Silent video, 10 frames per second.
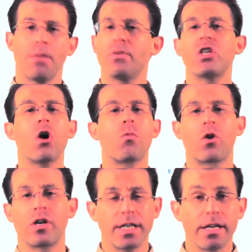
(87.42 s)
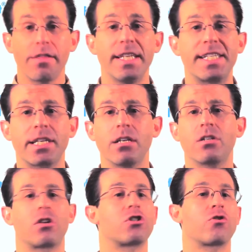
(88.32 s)
But don't worry, these
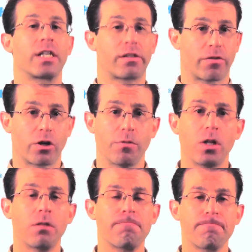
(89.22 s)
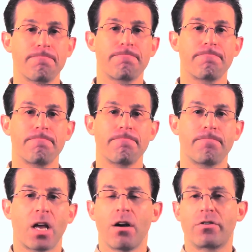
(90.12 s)
skills are transferable.
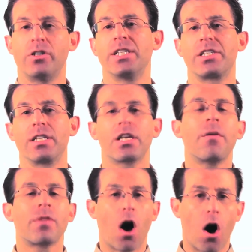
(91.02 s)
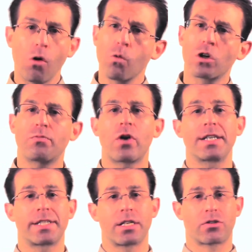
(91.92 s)
For instance, all word
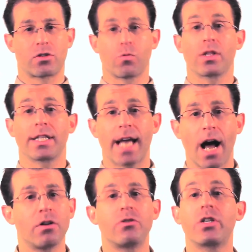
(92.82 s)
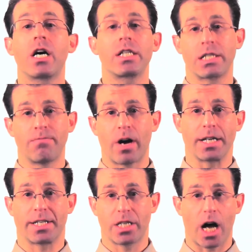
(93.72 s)
processors will allow you to
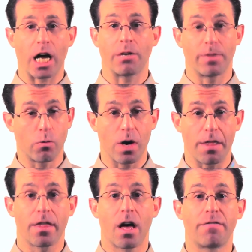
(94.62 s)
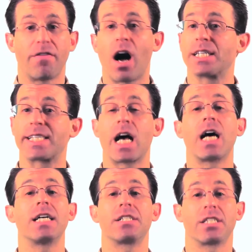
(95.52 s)
customize a document with font
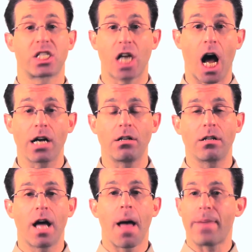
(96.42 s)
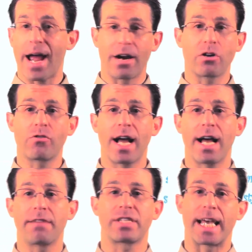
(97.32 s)
size and style,
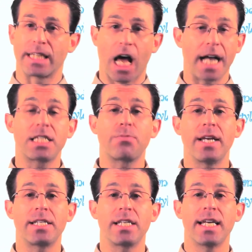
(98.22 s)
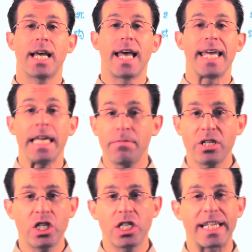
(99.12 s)
paragraphs and line spacing,
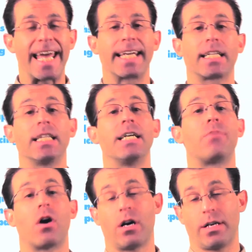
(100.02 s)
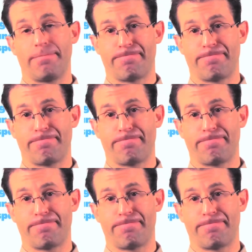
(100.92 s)
images and clip art.